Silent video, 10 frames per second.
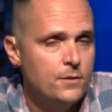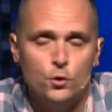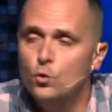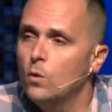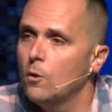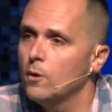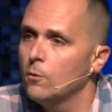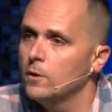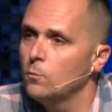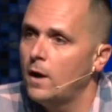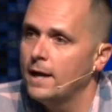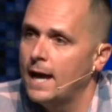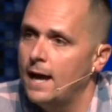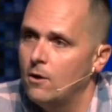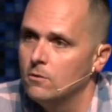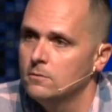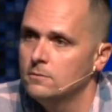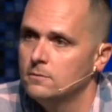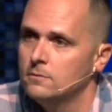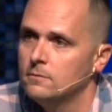And the who, what, where, when, why, how
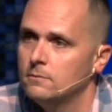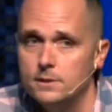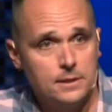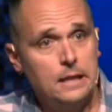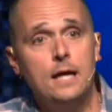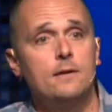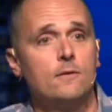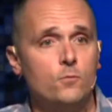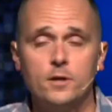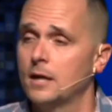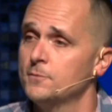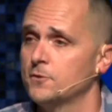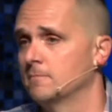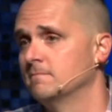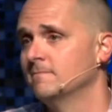is a lot of where it comes from.